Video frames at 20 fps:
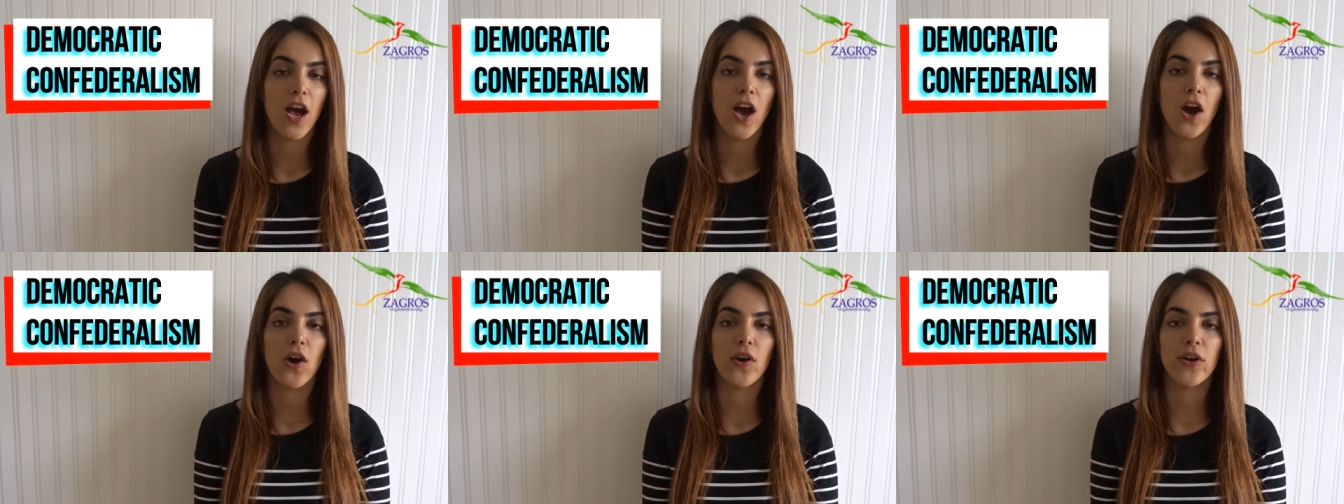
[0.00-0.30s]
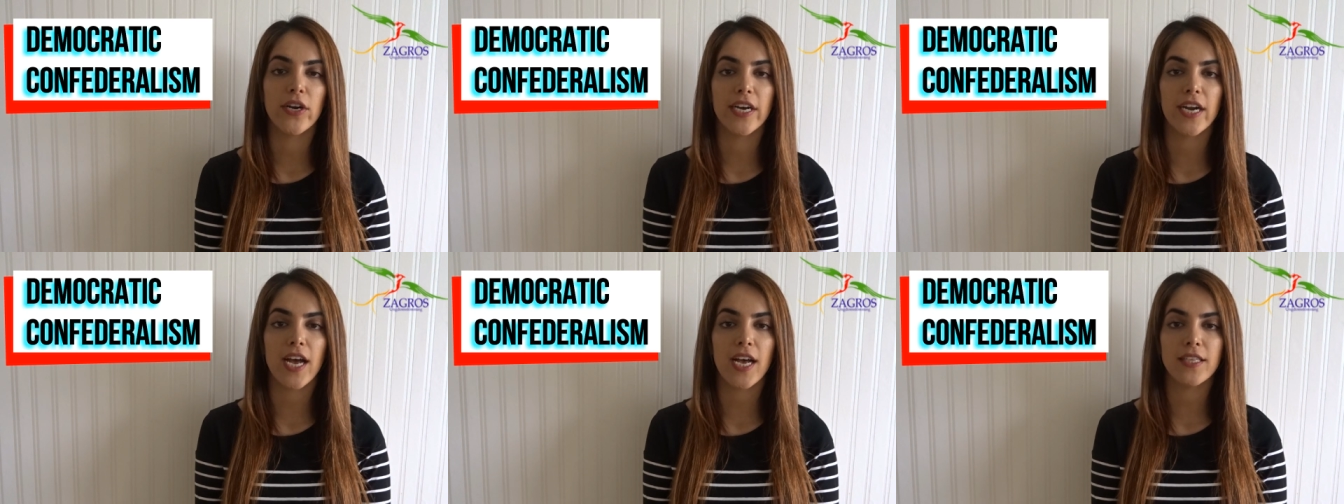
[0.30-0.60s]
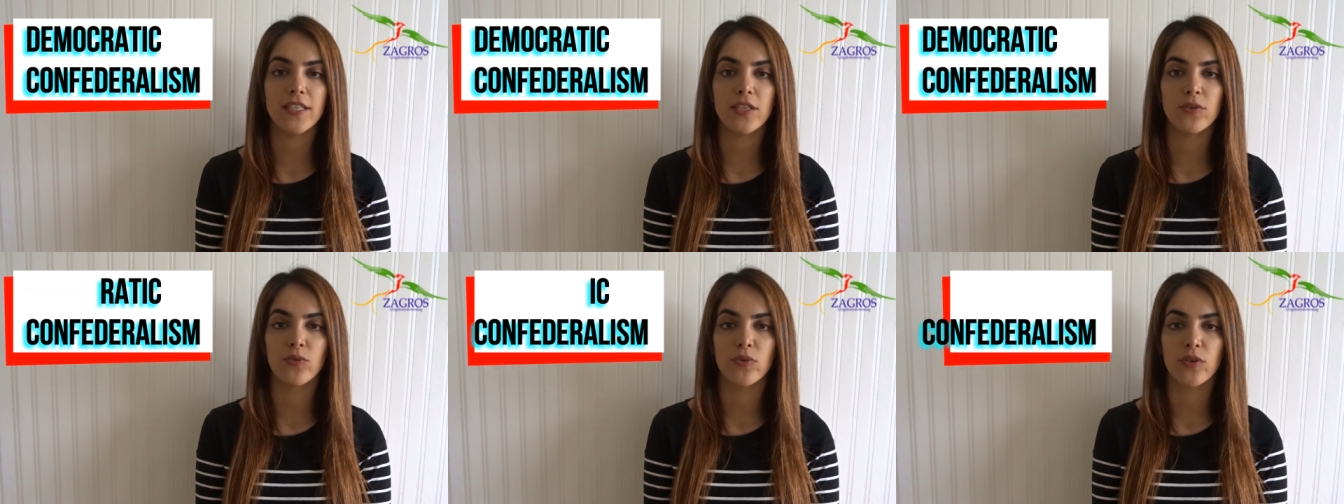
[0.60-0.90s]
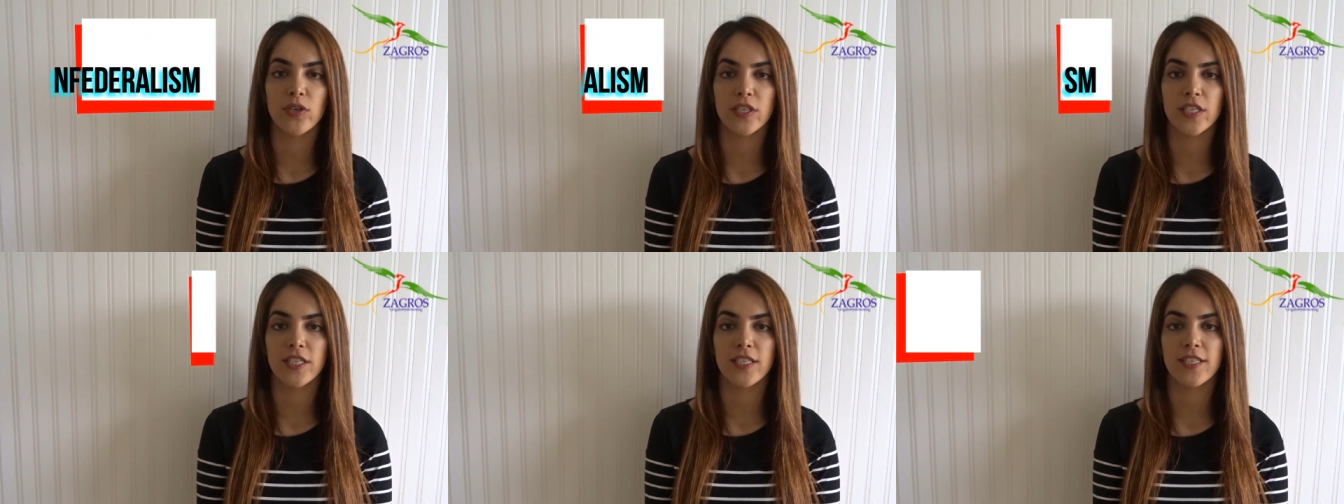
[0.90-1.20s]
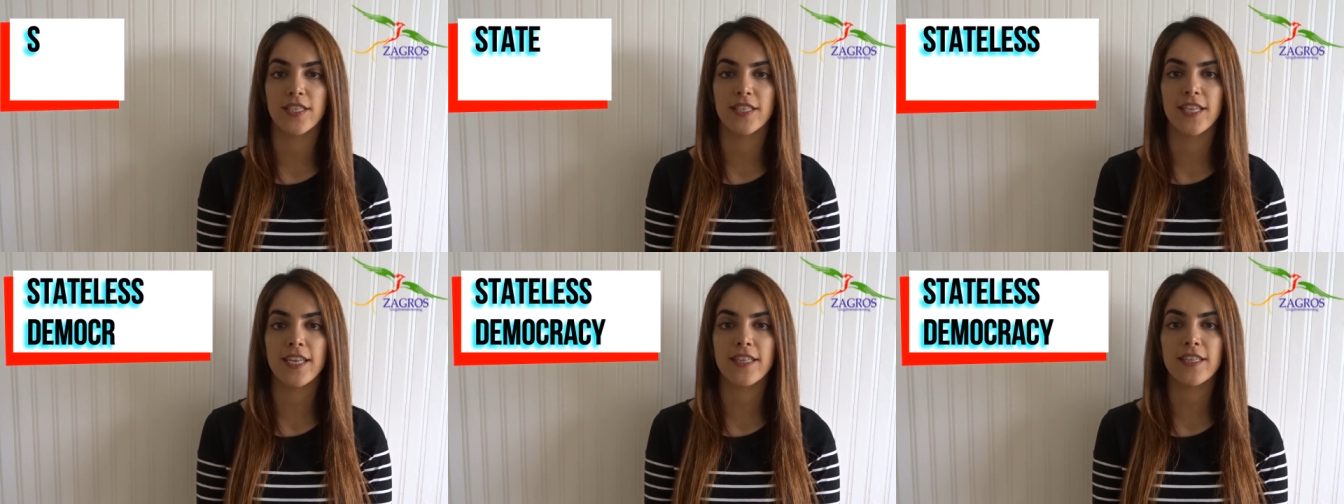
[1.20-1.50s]
or in other words,
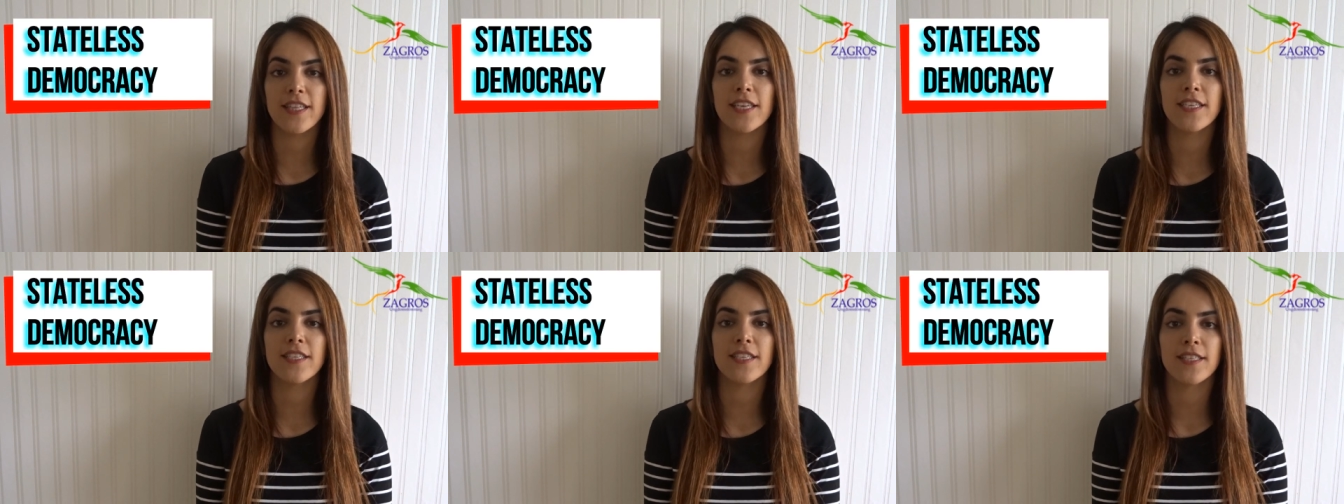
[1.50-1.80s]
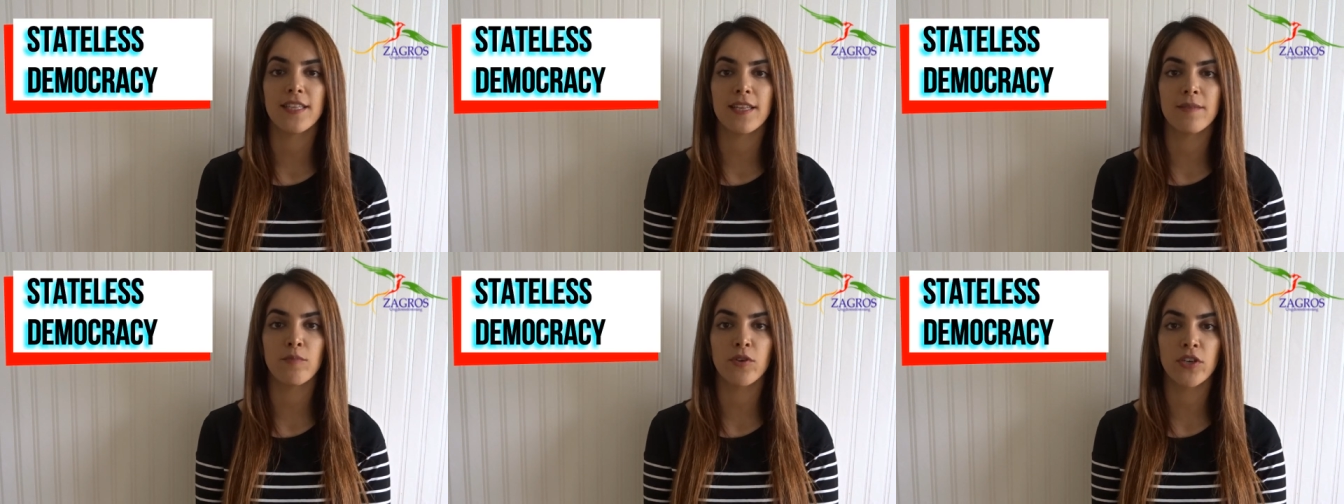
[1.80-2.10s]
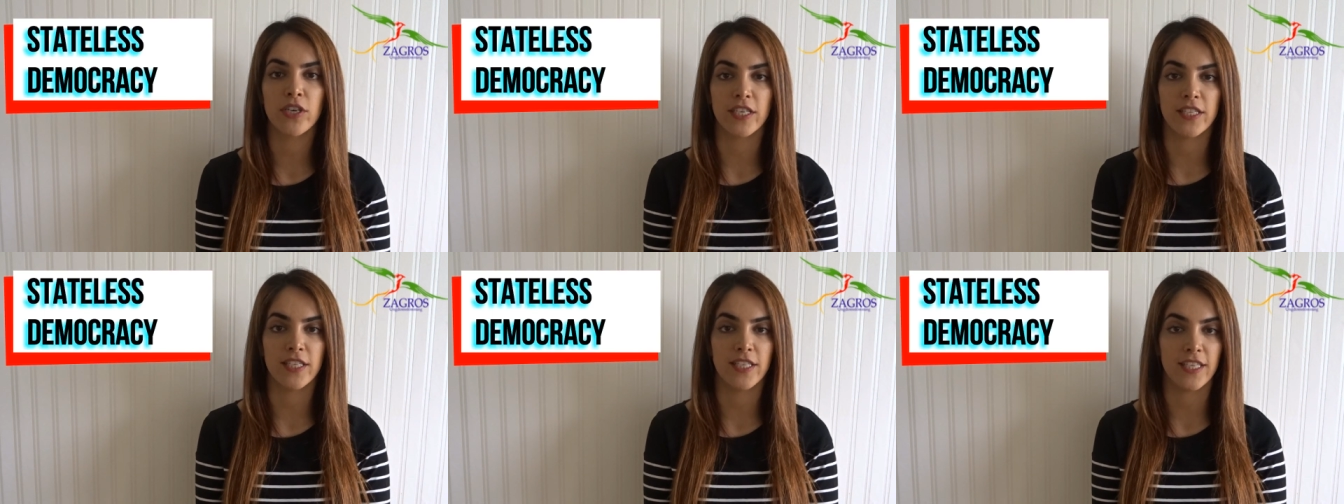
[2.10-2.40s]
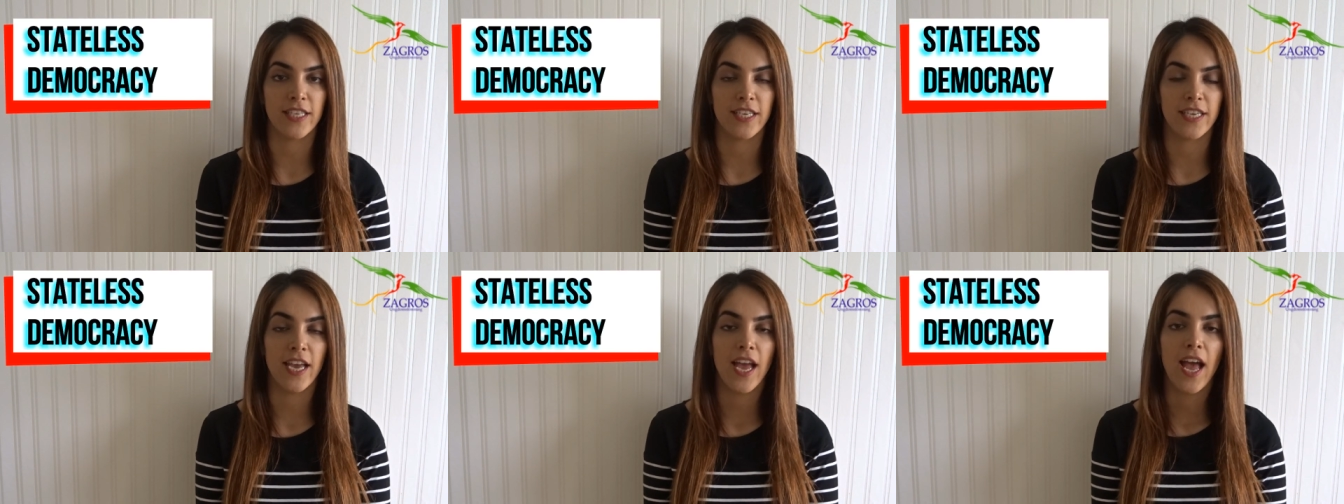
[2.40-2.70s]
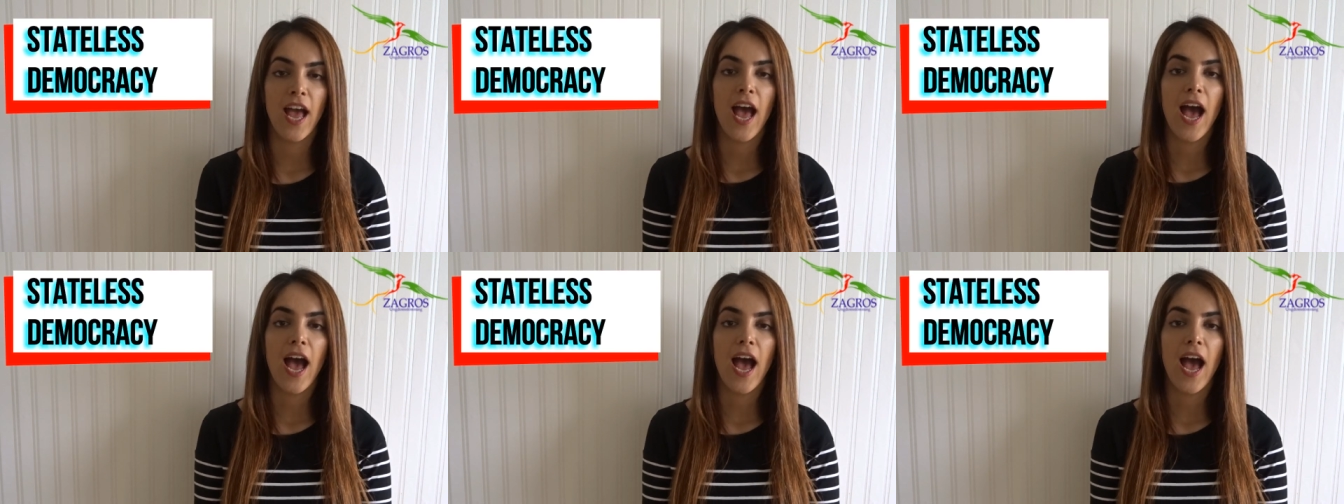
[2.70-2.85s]
stateless democracy.